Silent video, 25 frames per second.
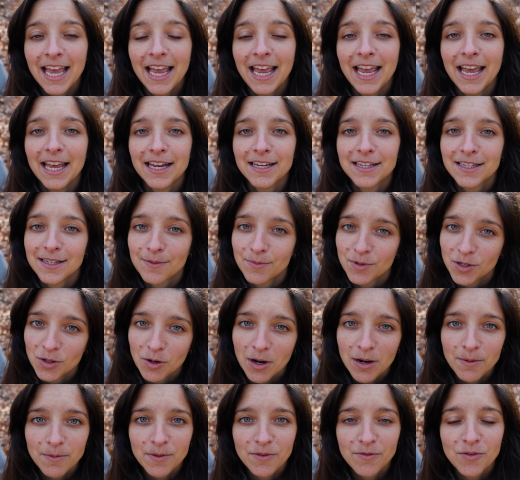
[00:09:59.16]
And
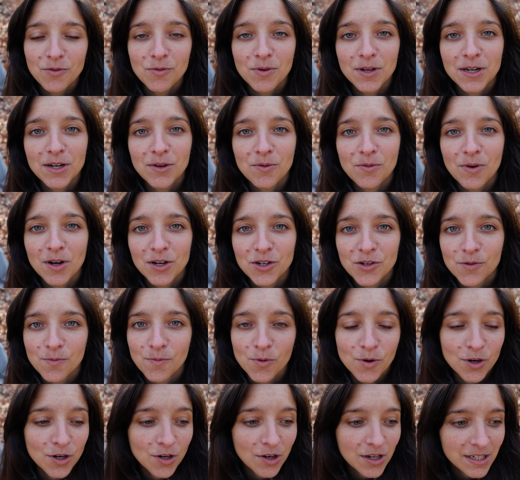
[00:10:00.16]
subscribe if you want to watch
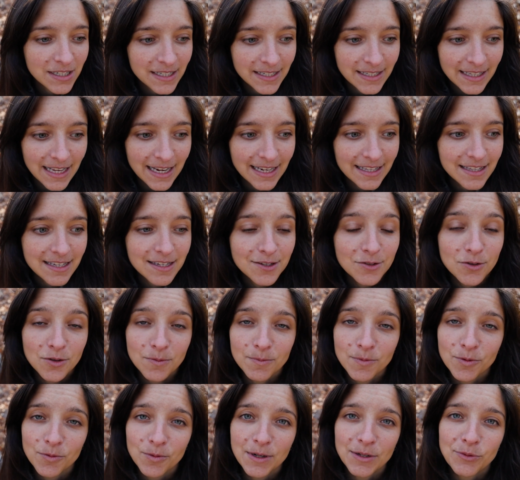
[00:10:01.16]
more content like this or
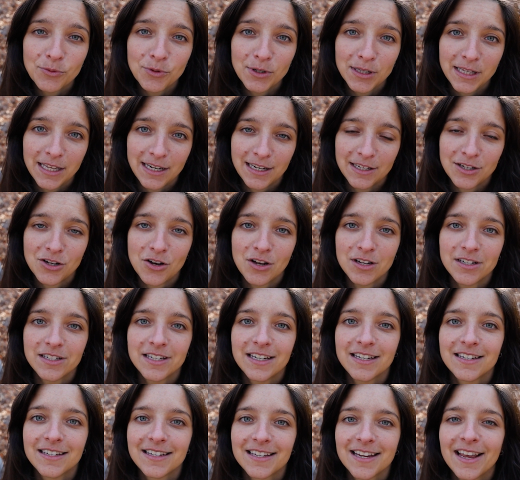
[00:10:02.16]
marine related
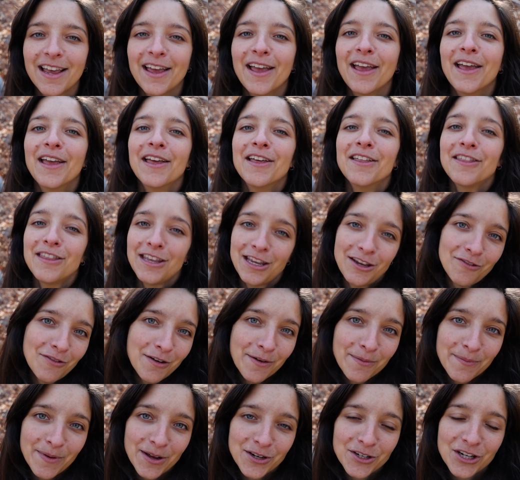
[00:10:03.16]
content. Thank you
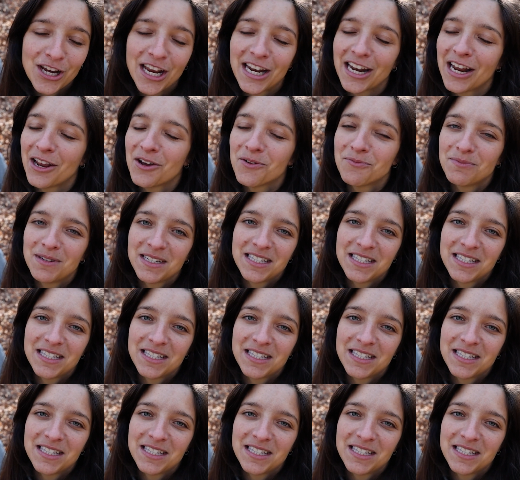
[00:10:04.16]
very much and I hope